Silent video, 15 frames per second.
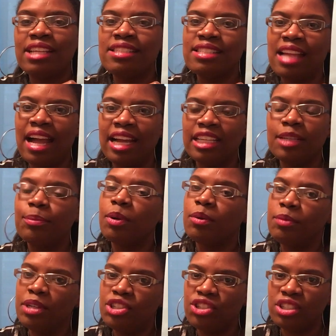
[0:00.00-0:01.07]
a signed
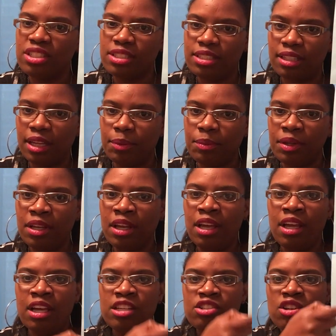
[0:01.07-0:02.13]
permission slip.
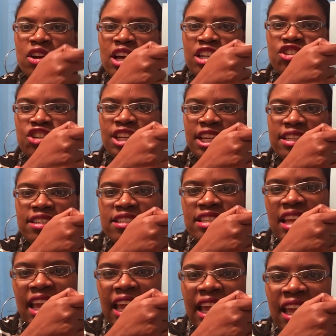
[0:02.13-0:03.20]
So as you can
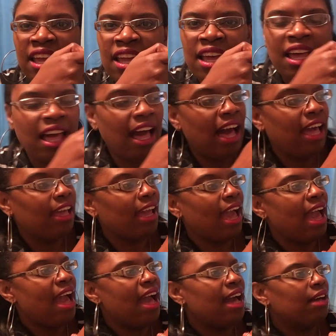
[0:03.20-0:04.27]
see, I
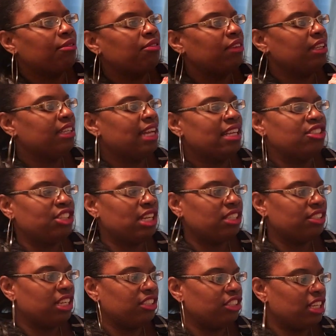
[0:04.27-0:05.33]
have yes,
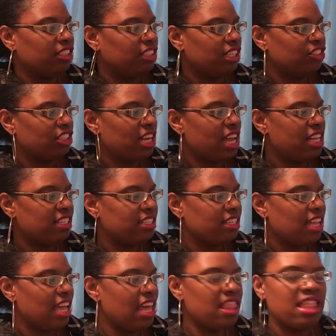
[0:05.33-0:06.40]
yes, yes, yes, yes,
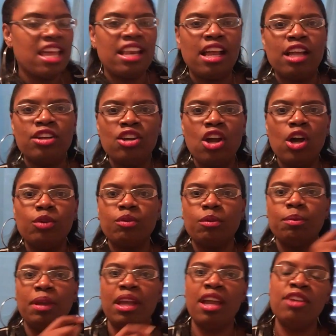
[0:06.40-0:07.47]
yes, and then a no
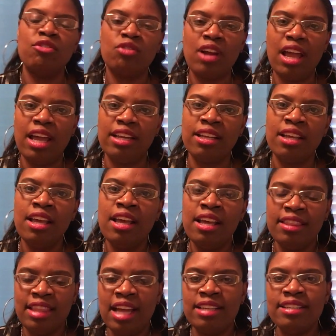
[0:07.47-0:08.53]
will be in red.
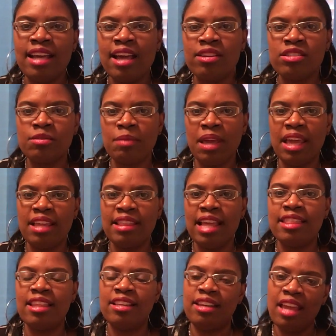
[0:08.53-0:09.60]
That tells me
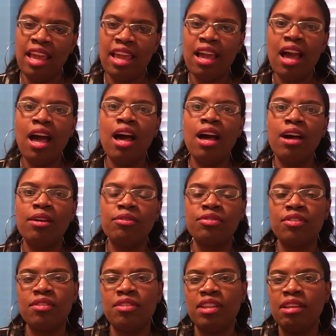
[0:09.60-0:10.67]
that the day of
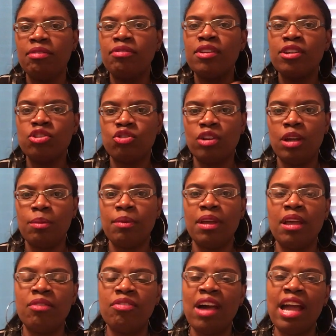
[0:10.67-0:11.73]
the field trip,
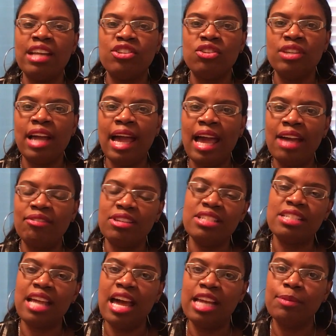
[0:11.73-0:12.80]
if I do not have a
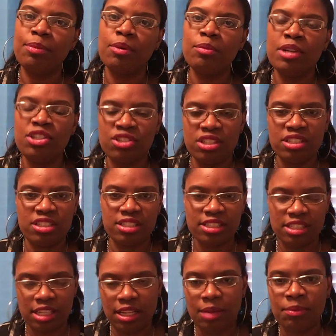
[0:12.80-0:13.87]
signed permission
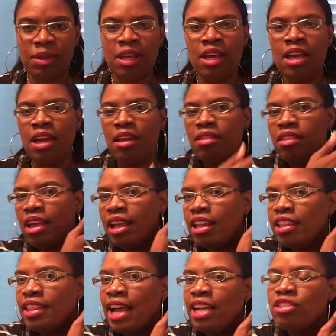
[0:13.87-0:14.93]
slip,
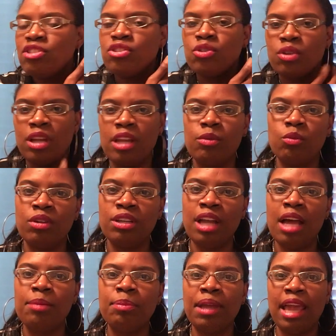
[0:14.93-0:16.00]
then that student will
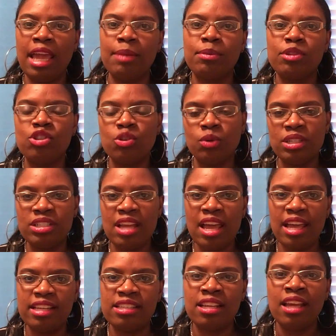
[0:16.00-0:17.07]
not be able to
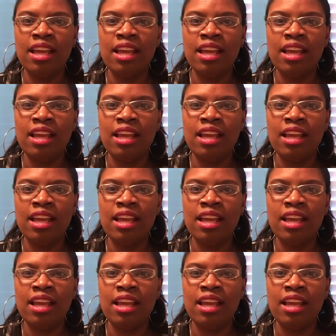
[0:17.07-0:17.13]
attend.